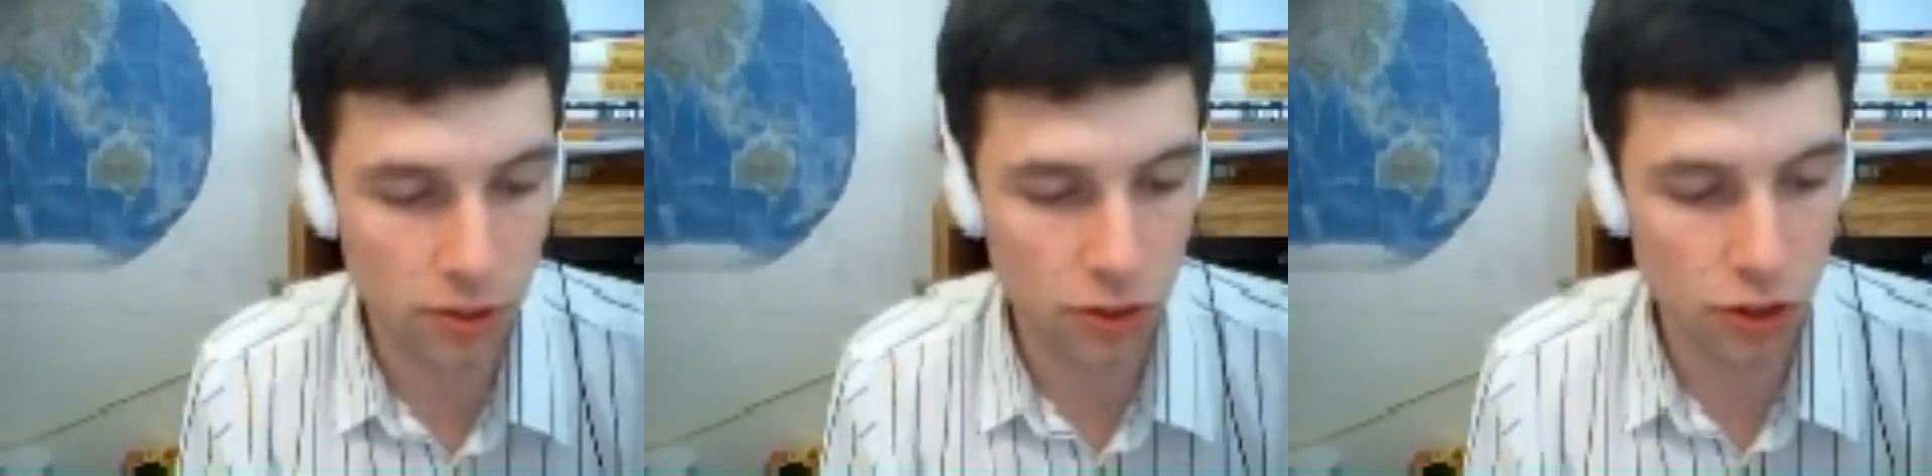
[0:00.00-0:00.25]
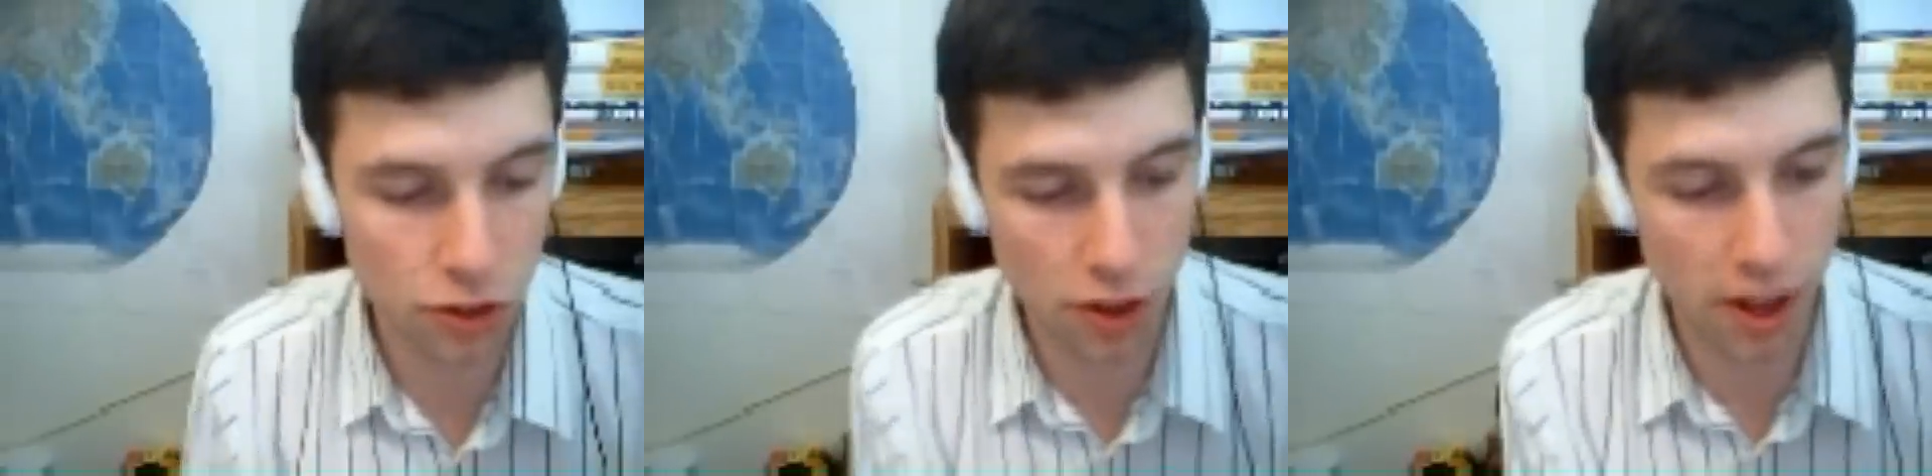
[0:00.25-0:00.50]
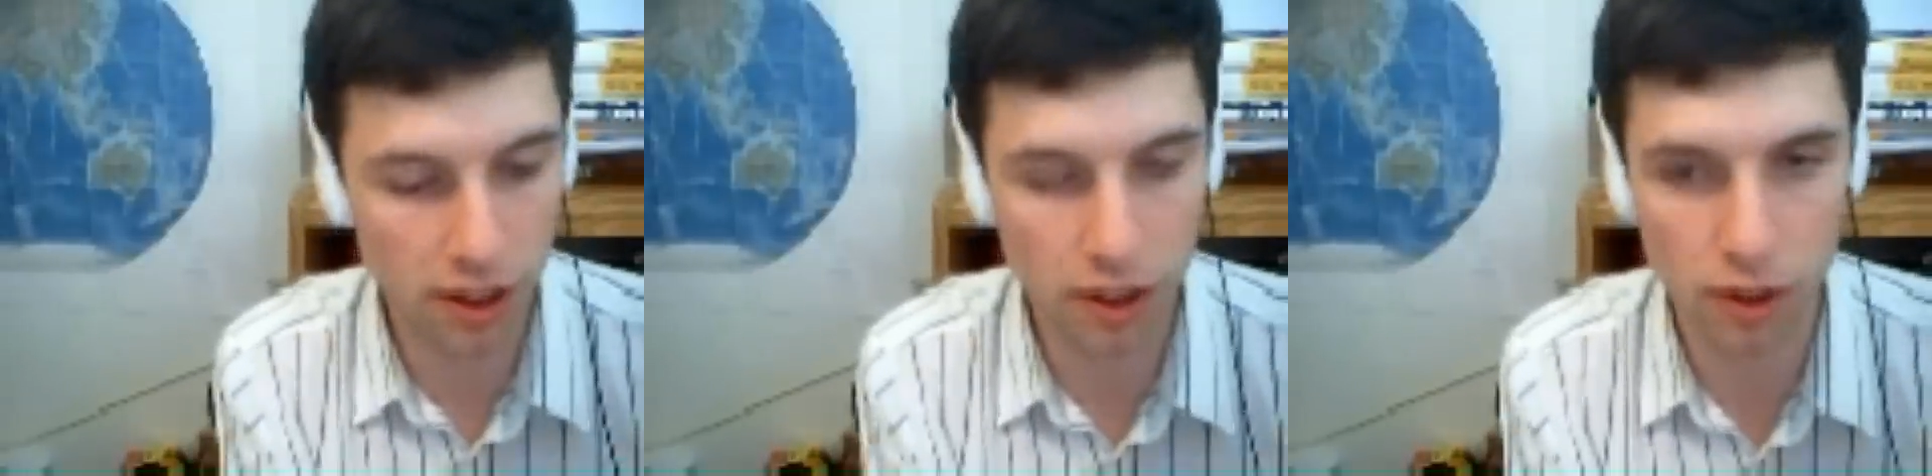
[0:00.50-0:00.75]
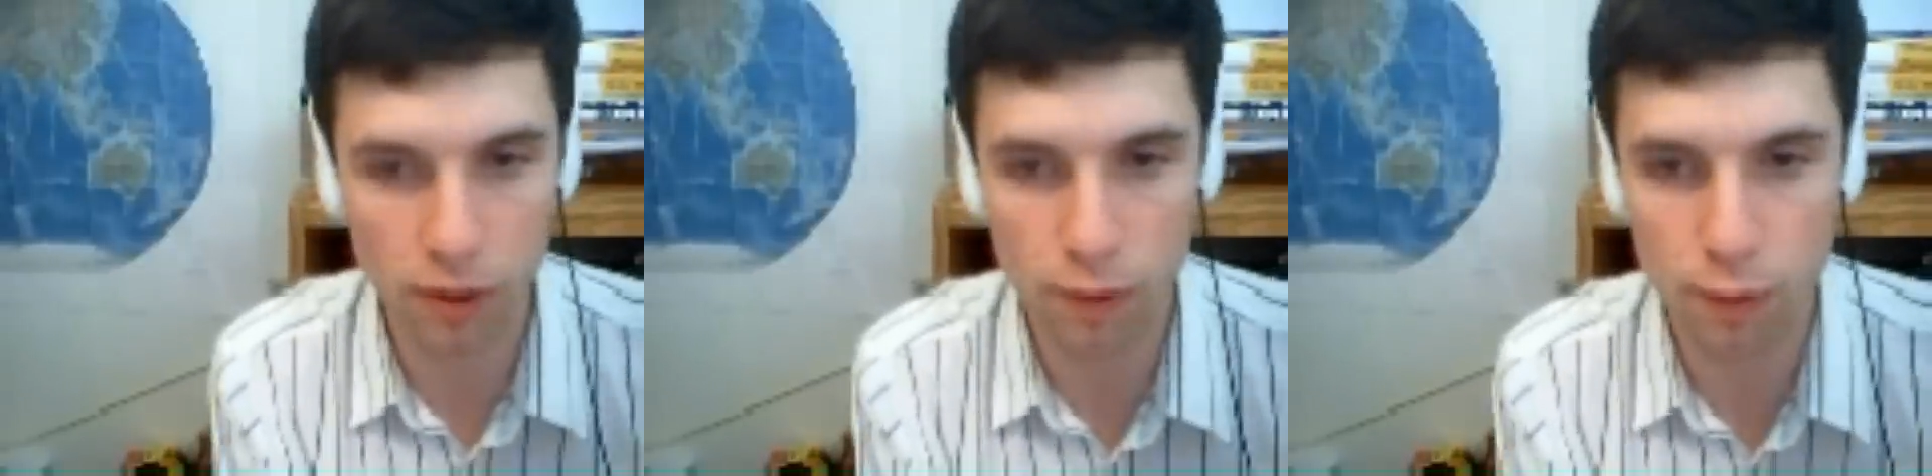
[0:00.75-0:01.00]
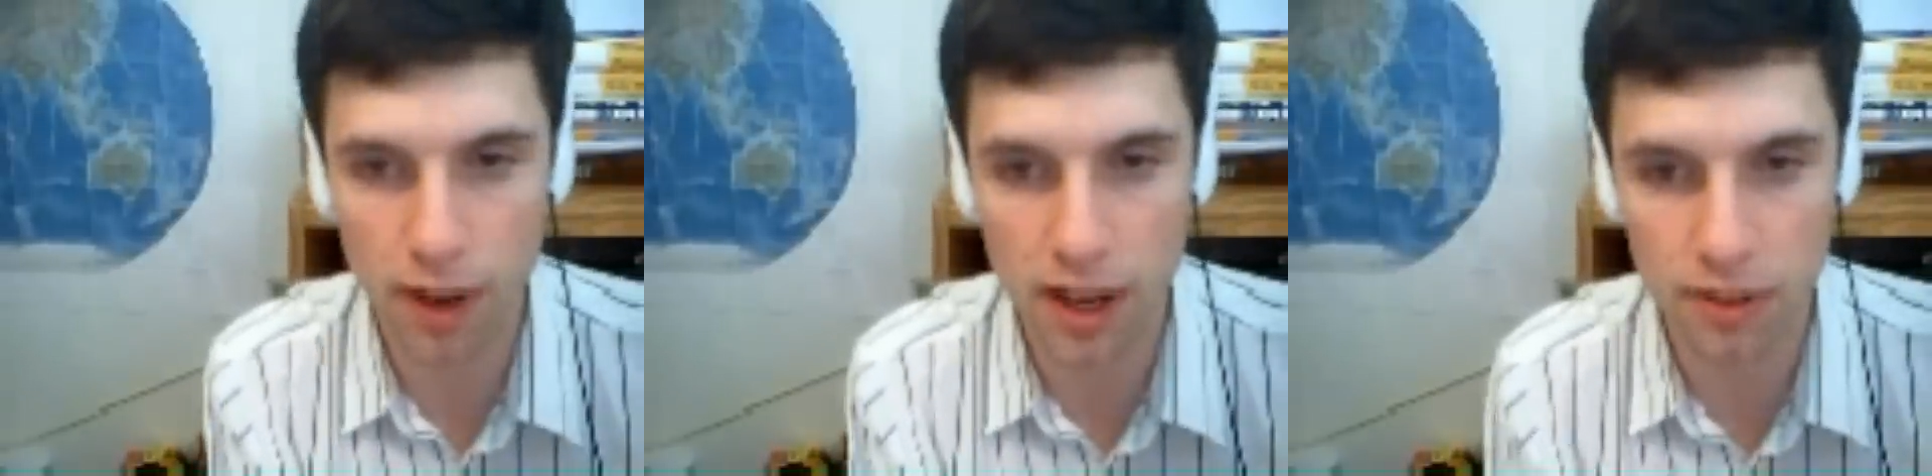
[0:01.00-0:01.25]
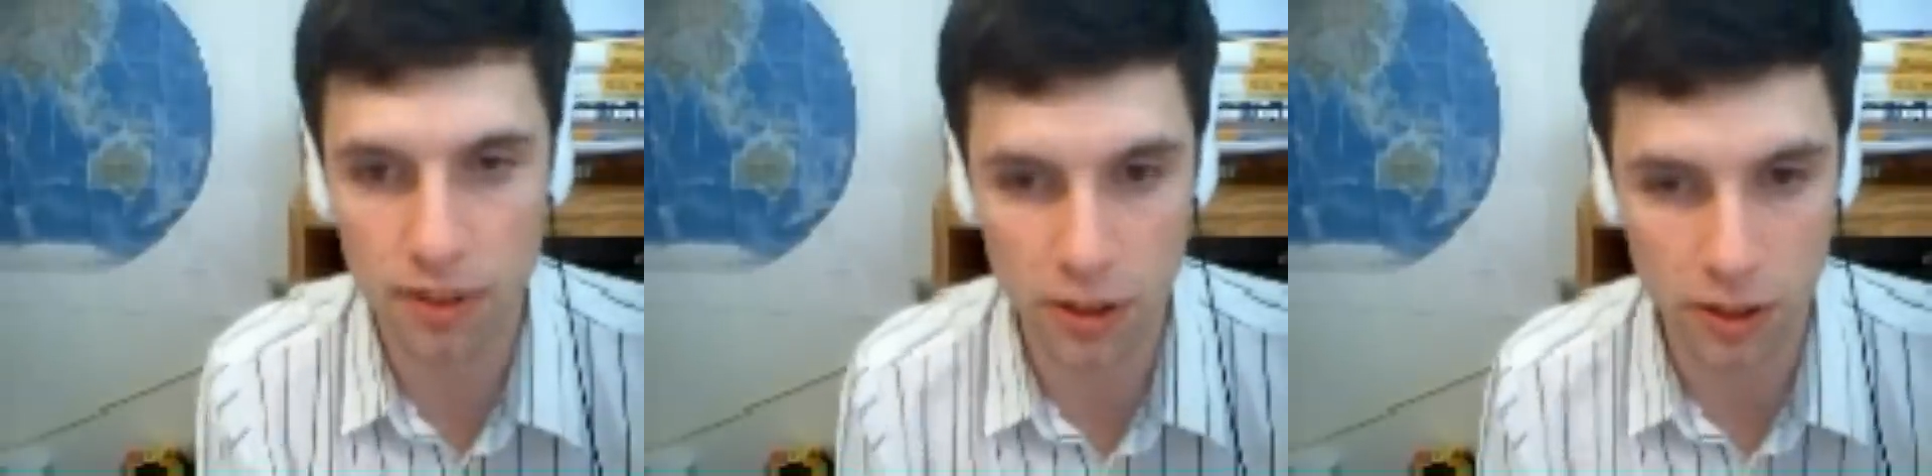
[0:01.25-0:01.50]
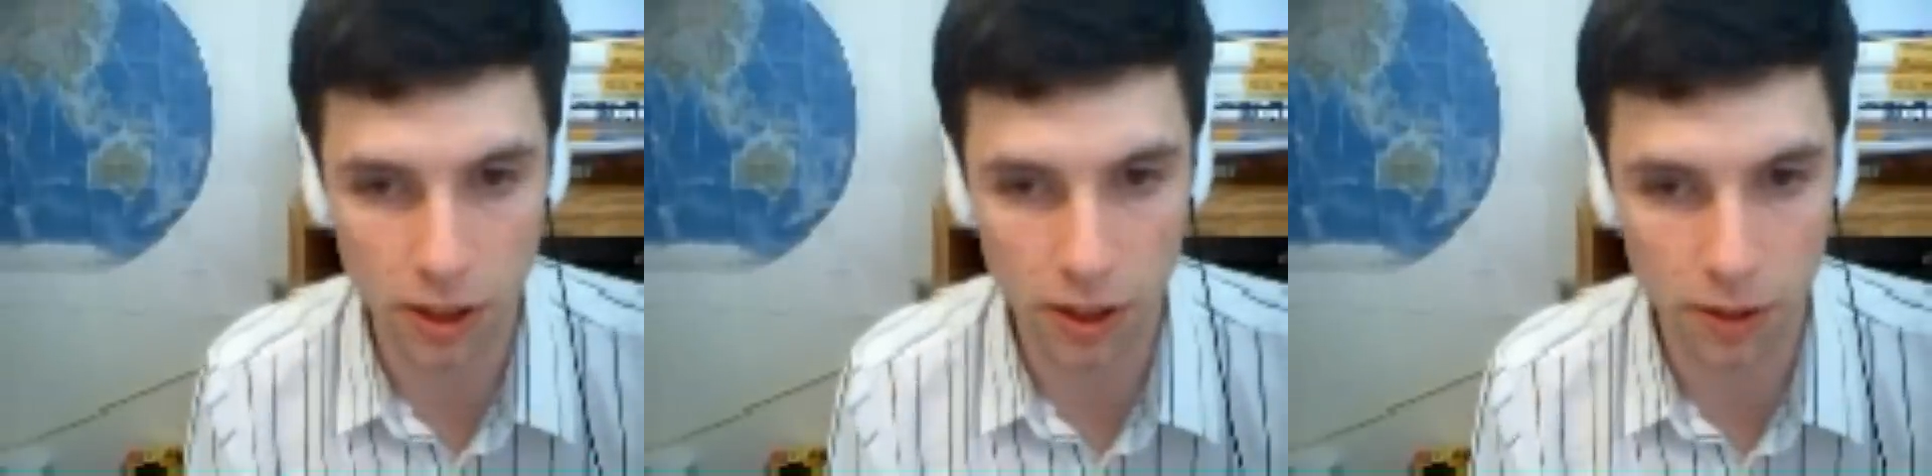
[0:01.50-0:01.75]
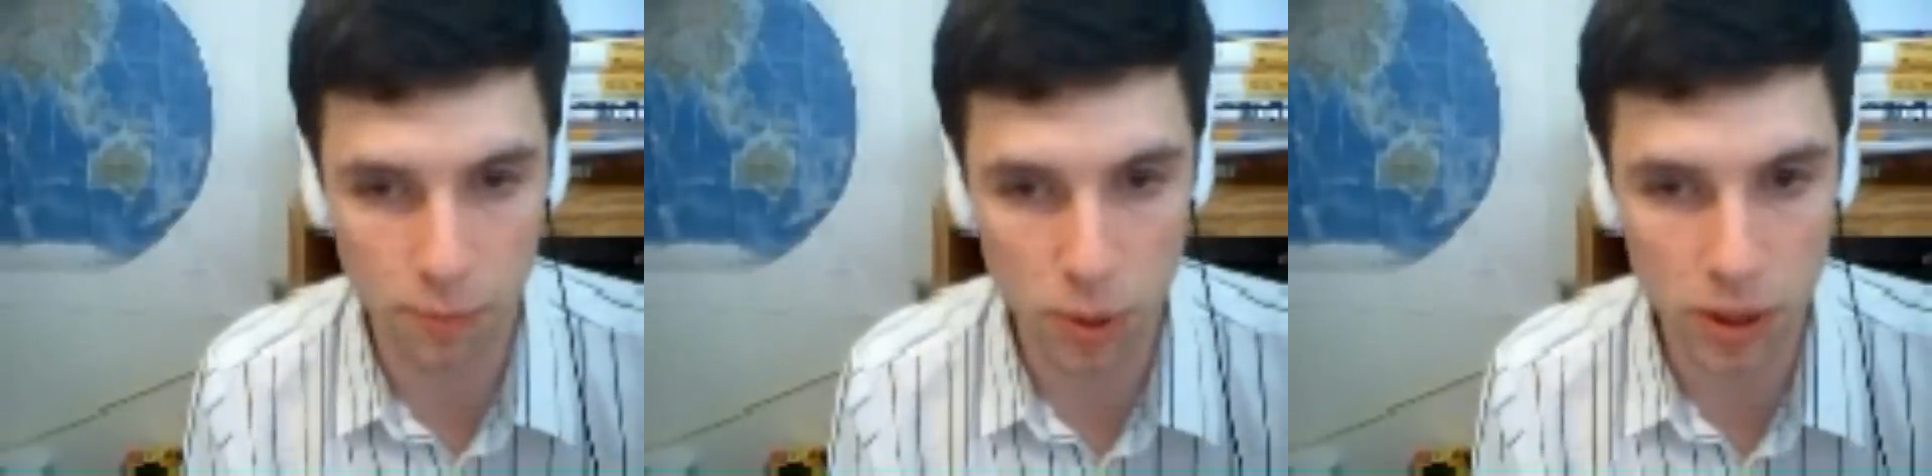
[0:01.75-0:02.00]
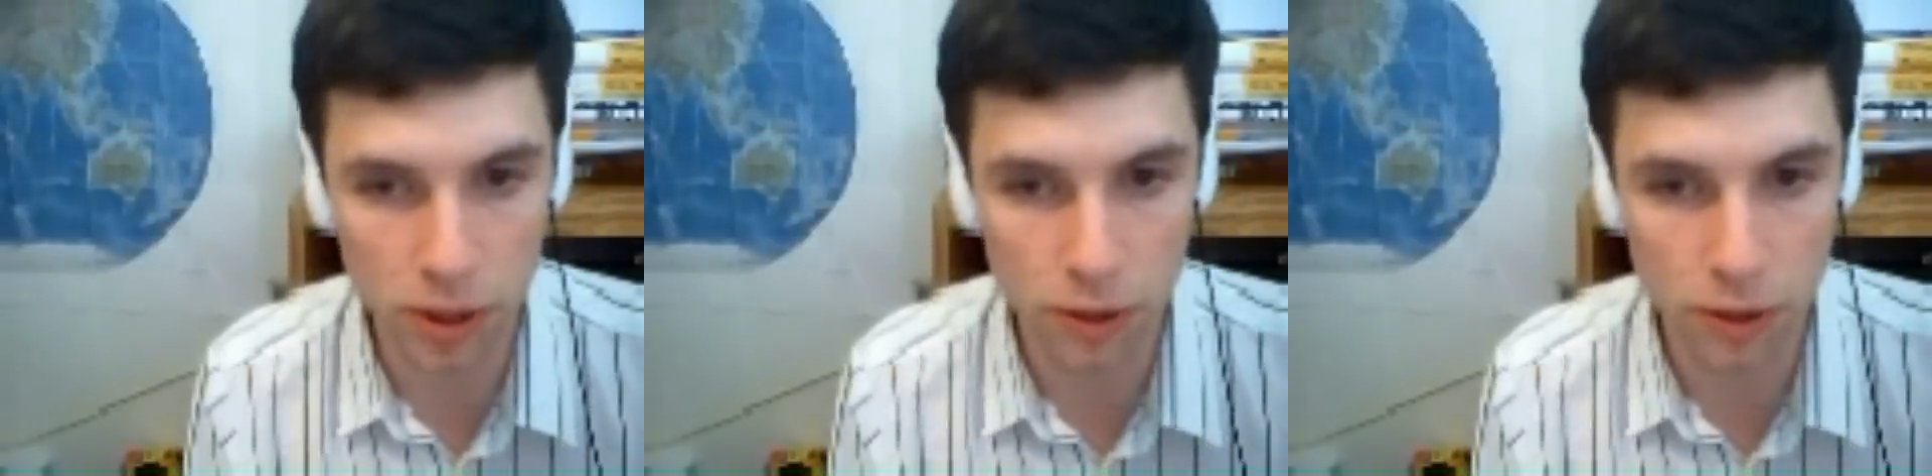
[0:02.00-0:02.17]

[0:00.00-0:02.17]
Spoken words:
just that little phrase can kind of